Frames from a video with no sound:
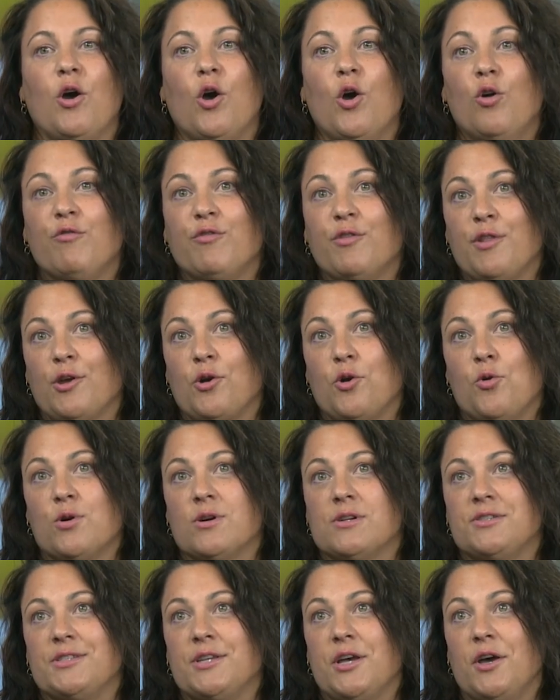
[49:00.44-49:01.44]
over the
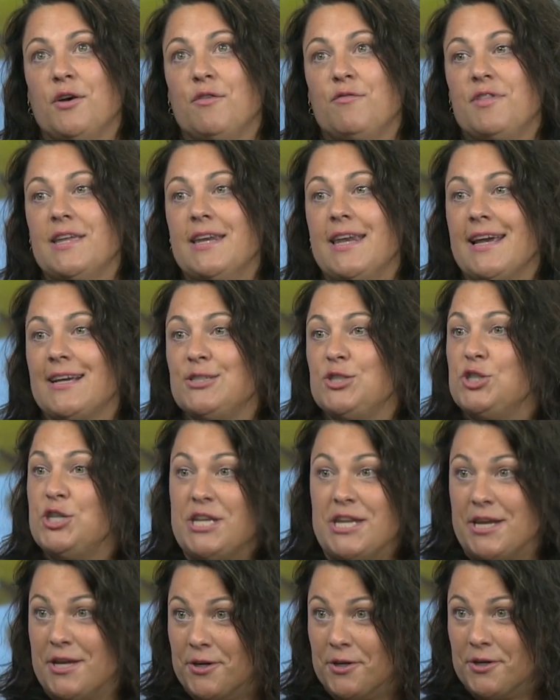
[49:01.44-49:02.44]
course of the next
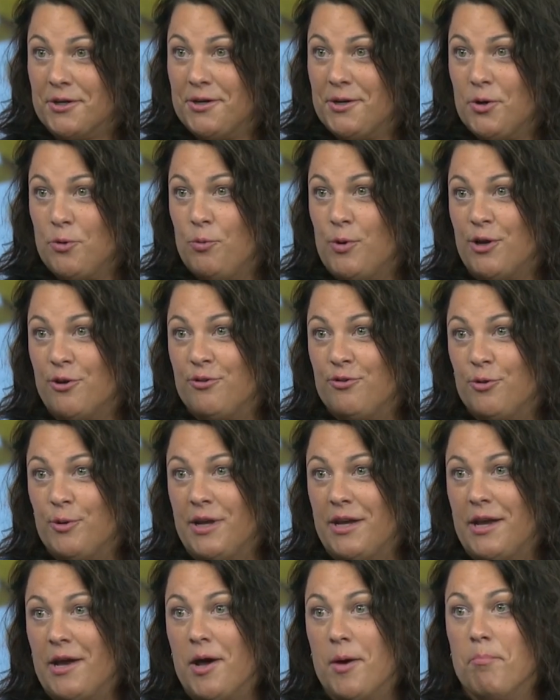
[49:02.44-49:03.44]
year, we are
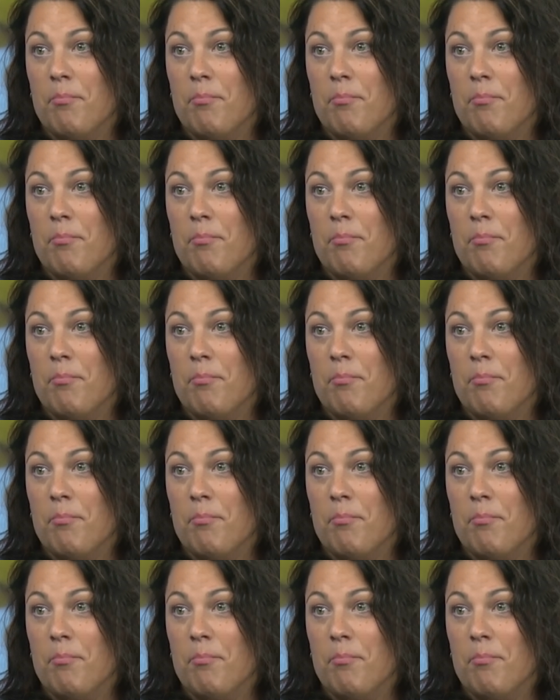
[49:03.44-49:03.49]
doing a